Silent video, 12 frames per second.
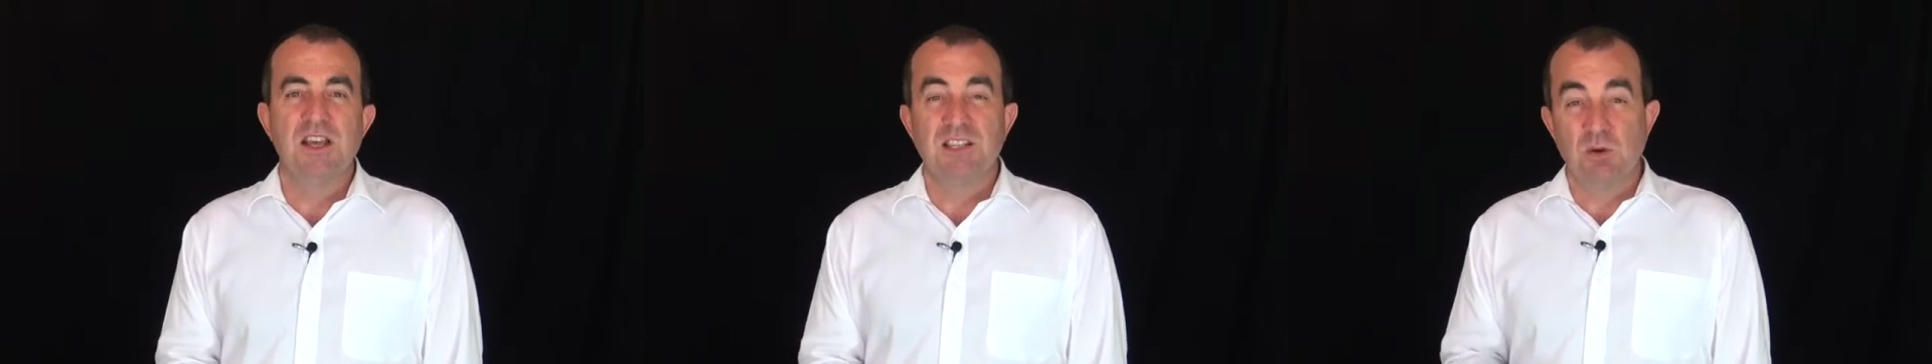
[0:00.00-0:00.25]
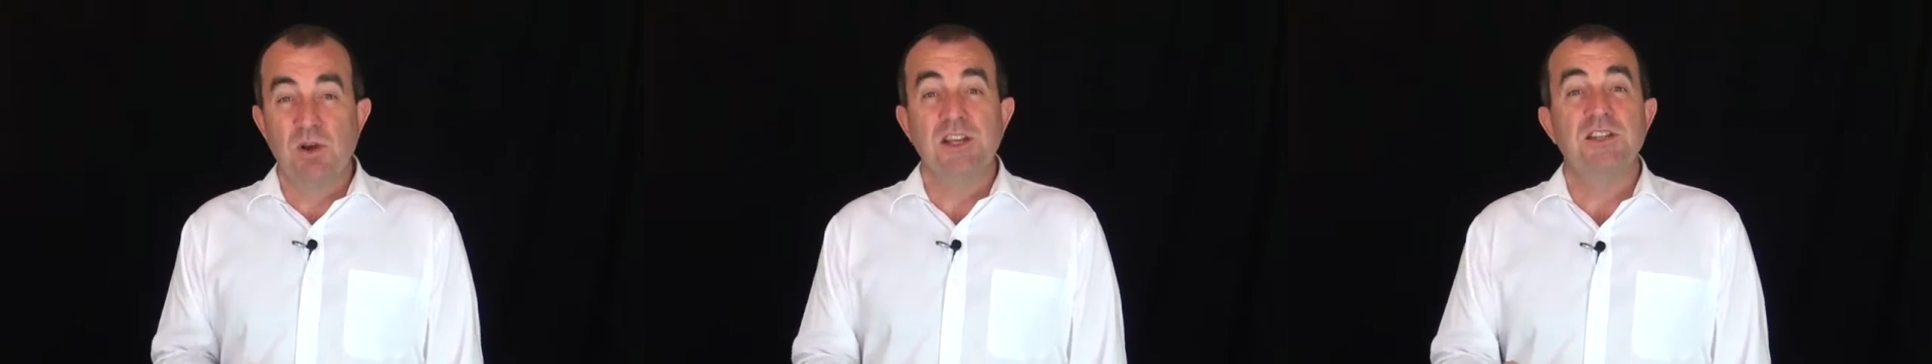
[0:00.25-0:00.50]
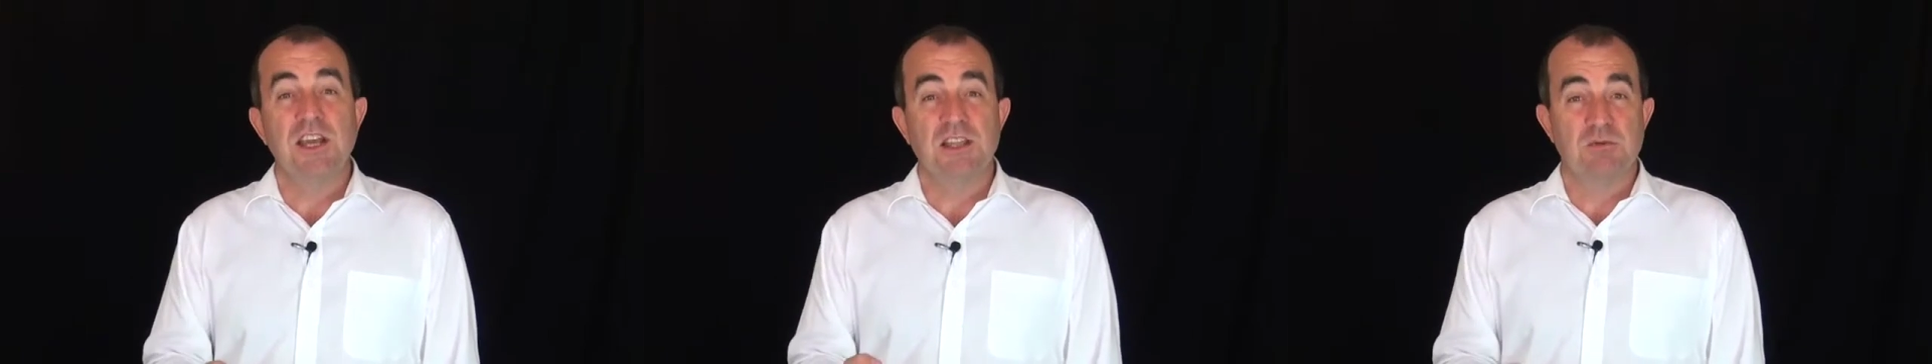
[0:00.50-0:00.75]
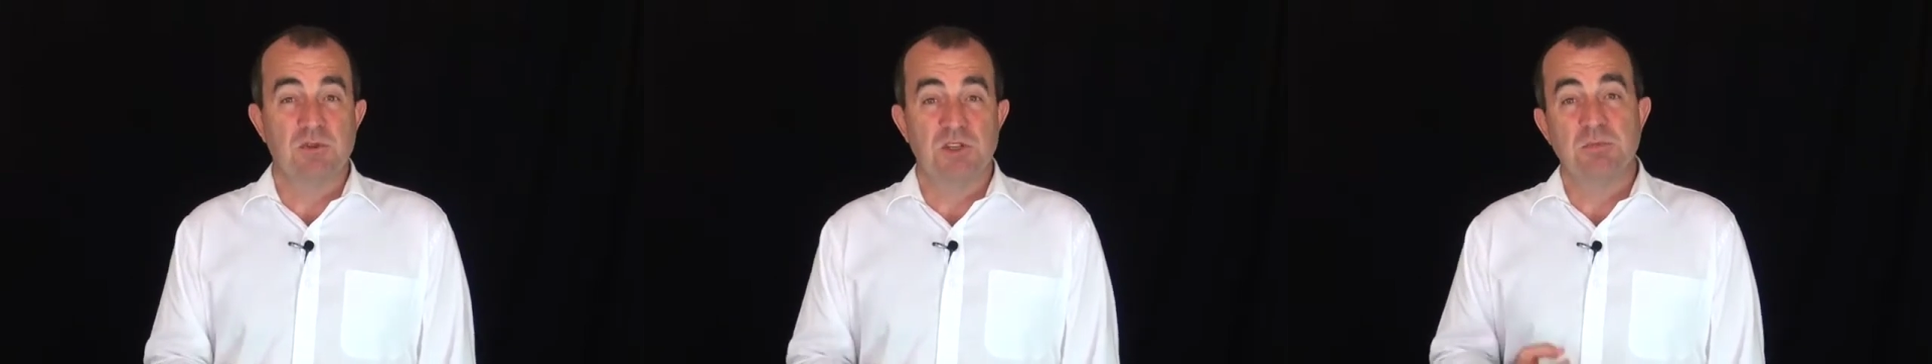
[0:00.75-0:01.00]
so I
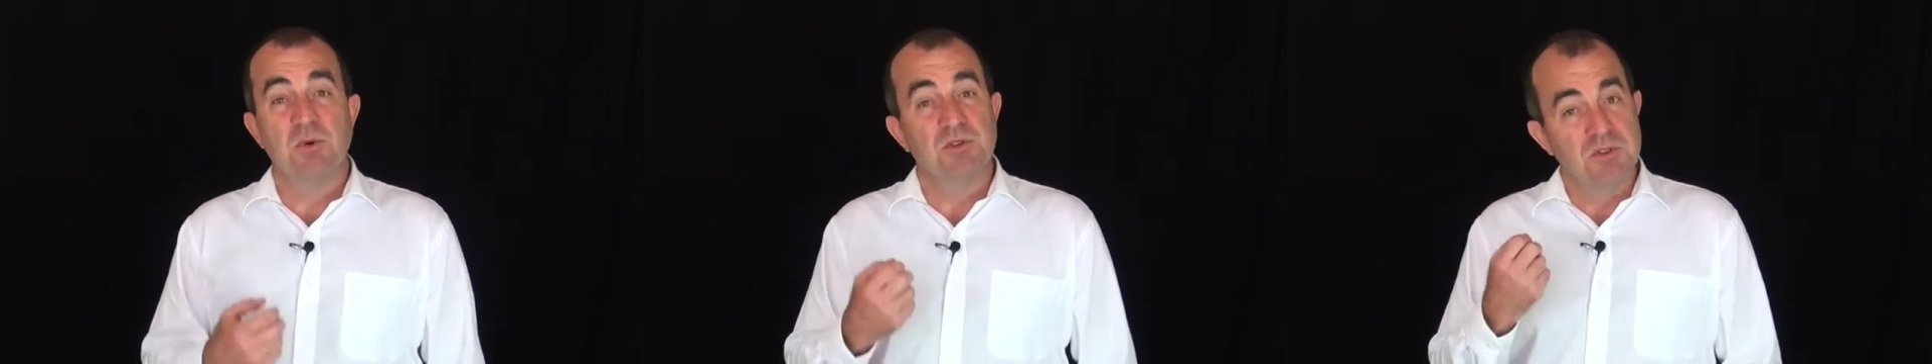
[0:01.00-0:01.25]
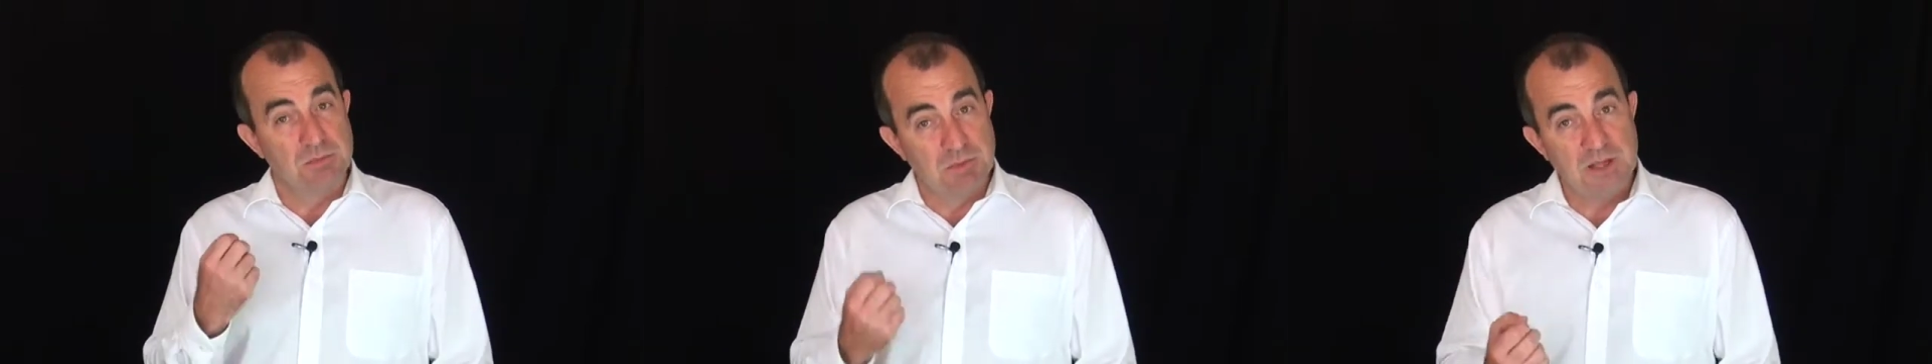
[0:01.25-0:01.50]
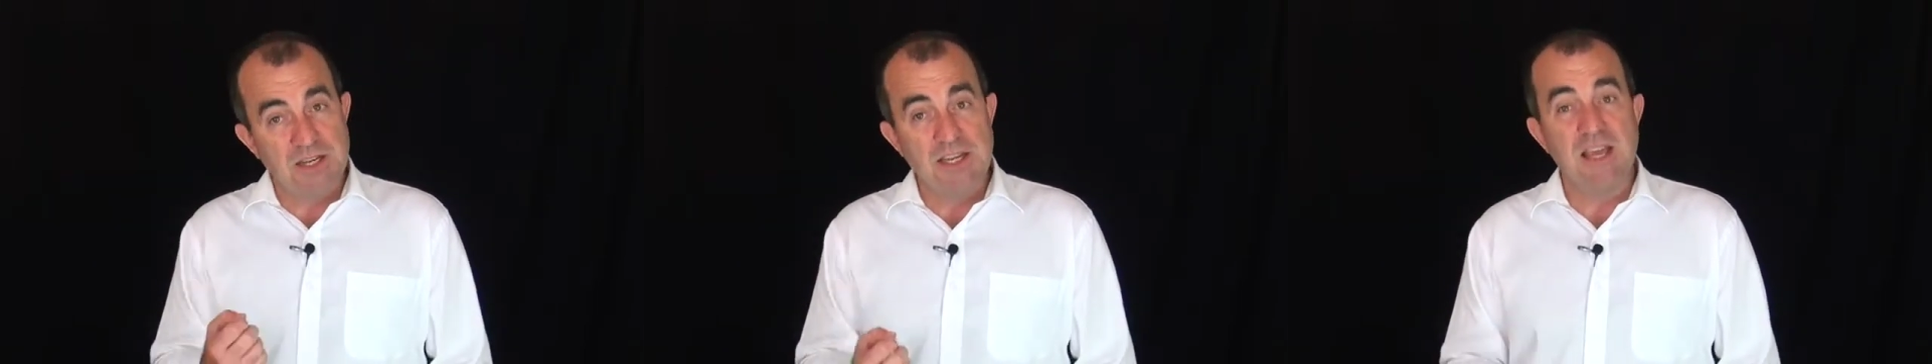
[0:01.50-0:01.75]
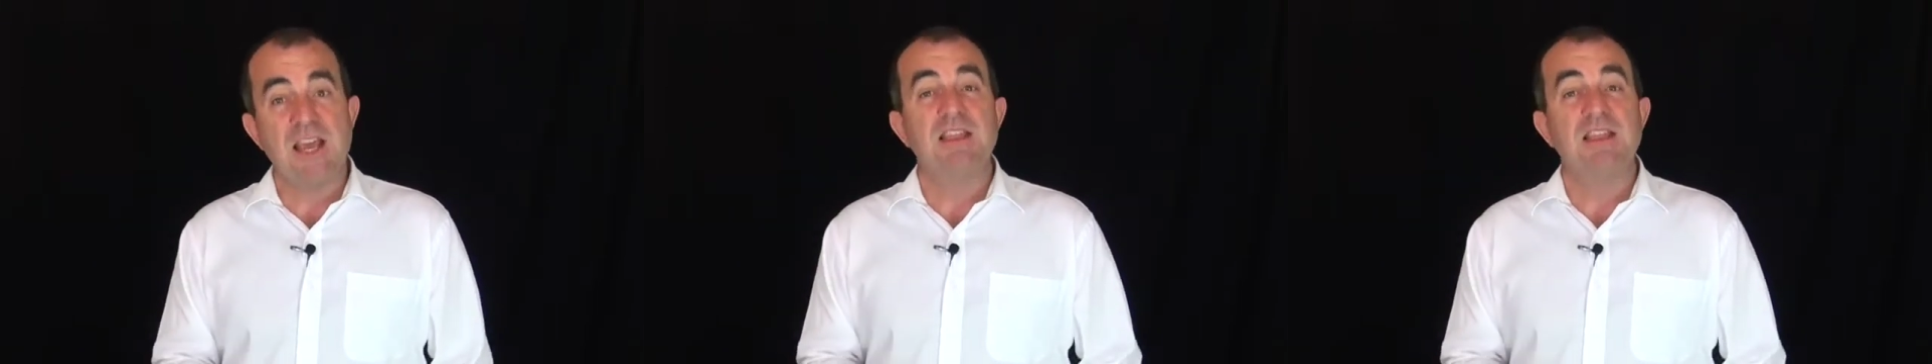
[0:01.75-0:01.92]
take the responsibility